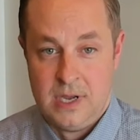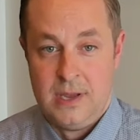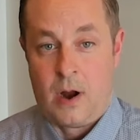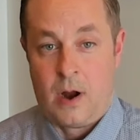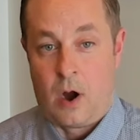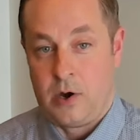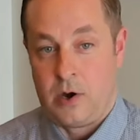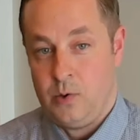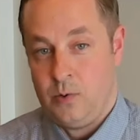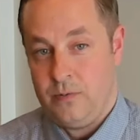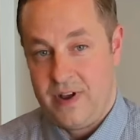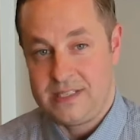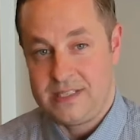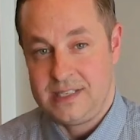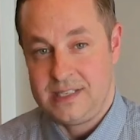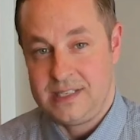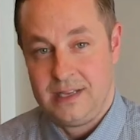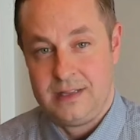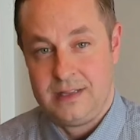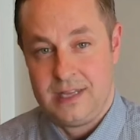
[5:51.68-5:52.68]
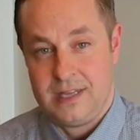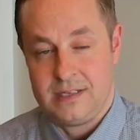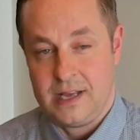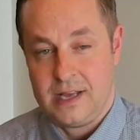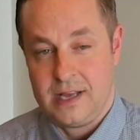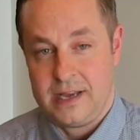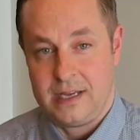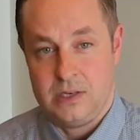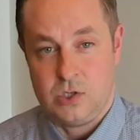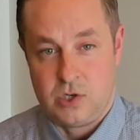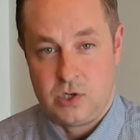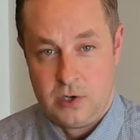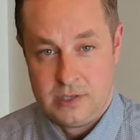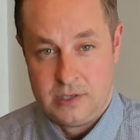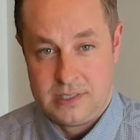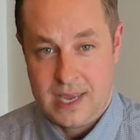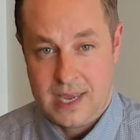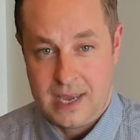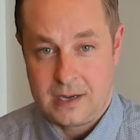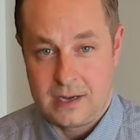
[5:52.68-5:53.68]
Are you investing in things like
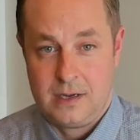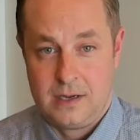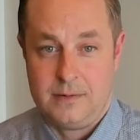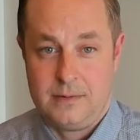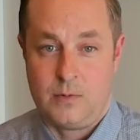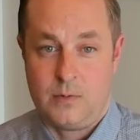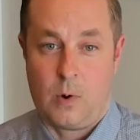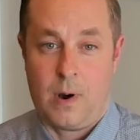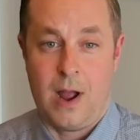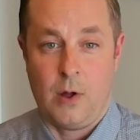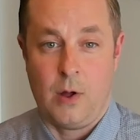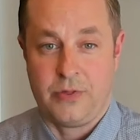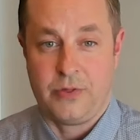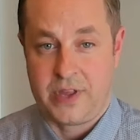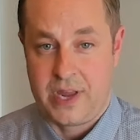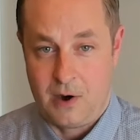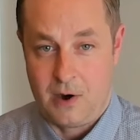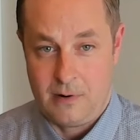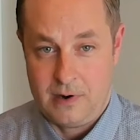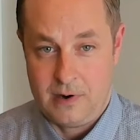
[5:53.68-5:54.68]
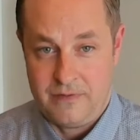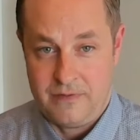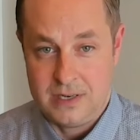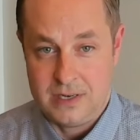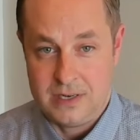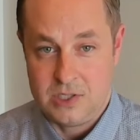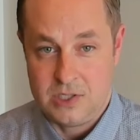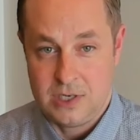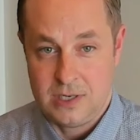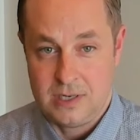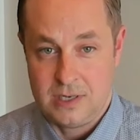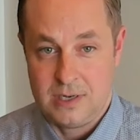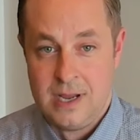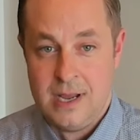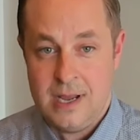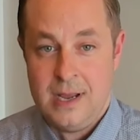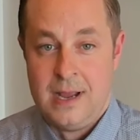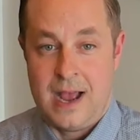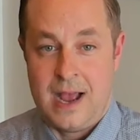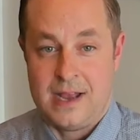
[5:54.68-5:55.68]
insurtech or healthcare innovation
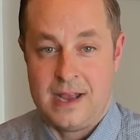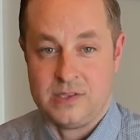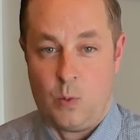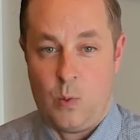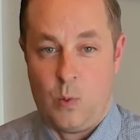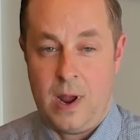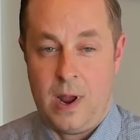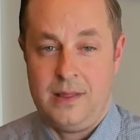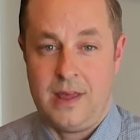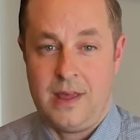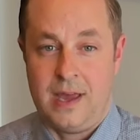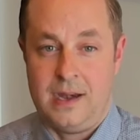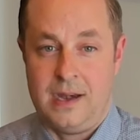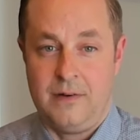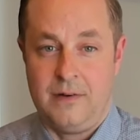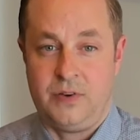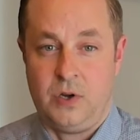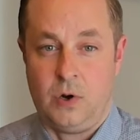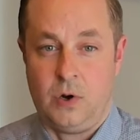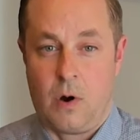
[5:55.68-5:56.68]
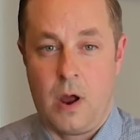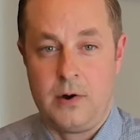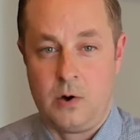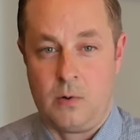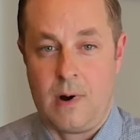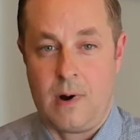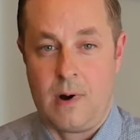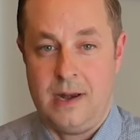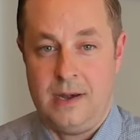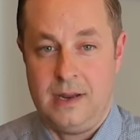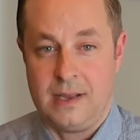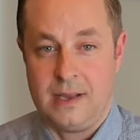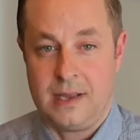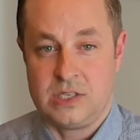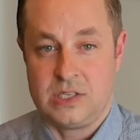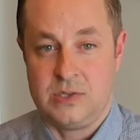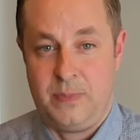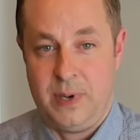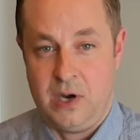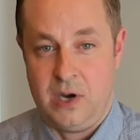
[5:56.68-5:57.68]
as a way that if your underwriting
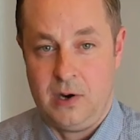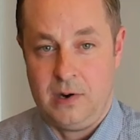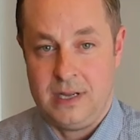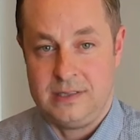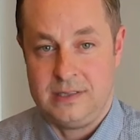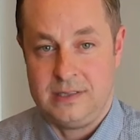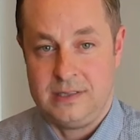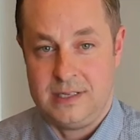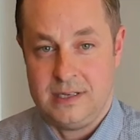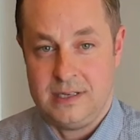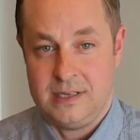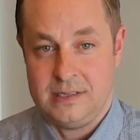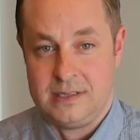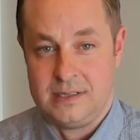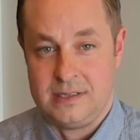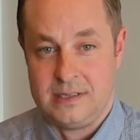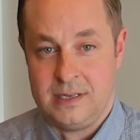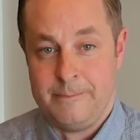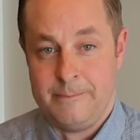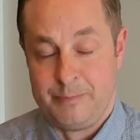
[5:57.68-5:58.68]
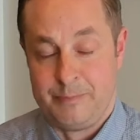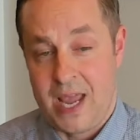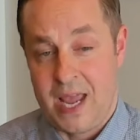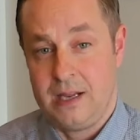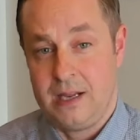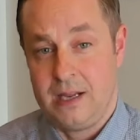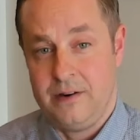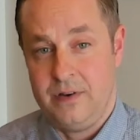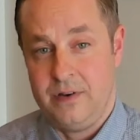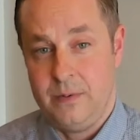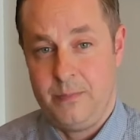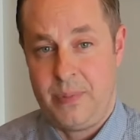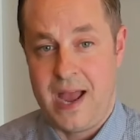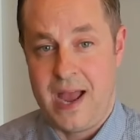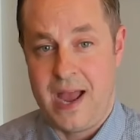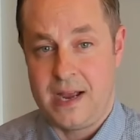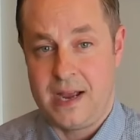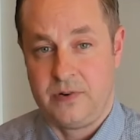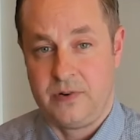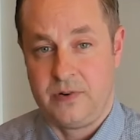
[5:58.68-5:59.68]
experiences negative
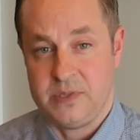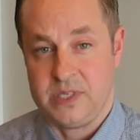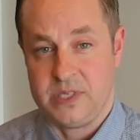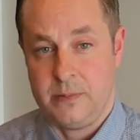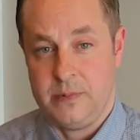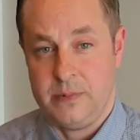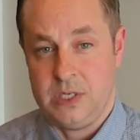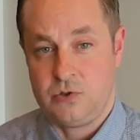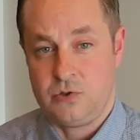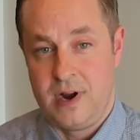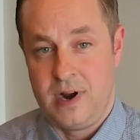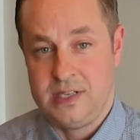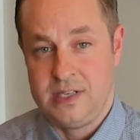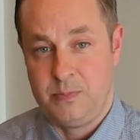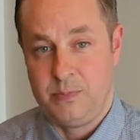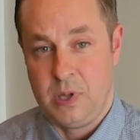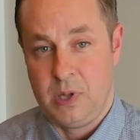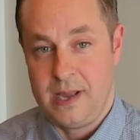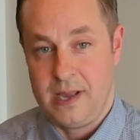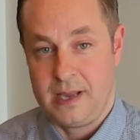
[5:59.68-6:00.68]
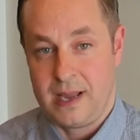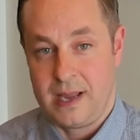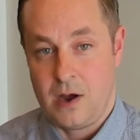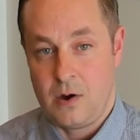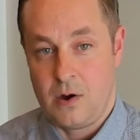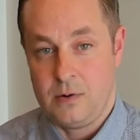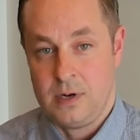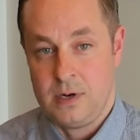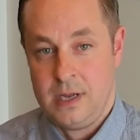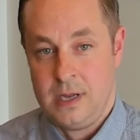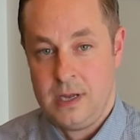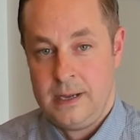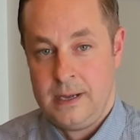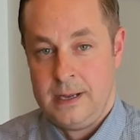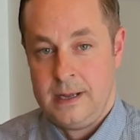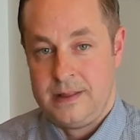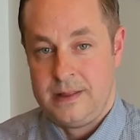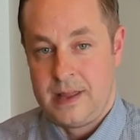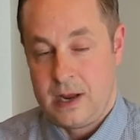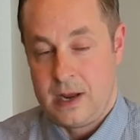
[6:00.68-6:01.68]
impacts from some of these trends playing out,
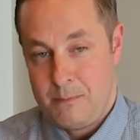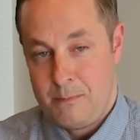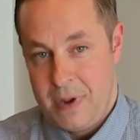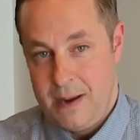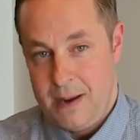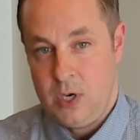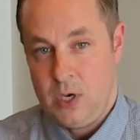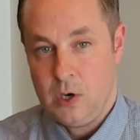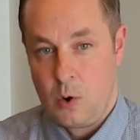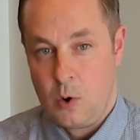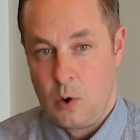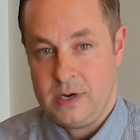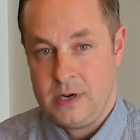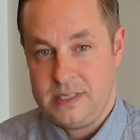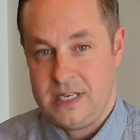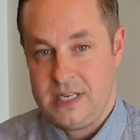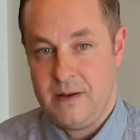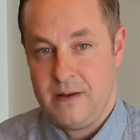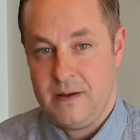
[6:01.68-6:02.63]
that maybe you're going to see a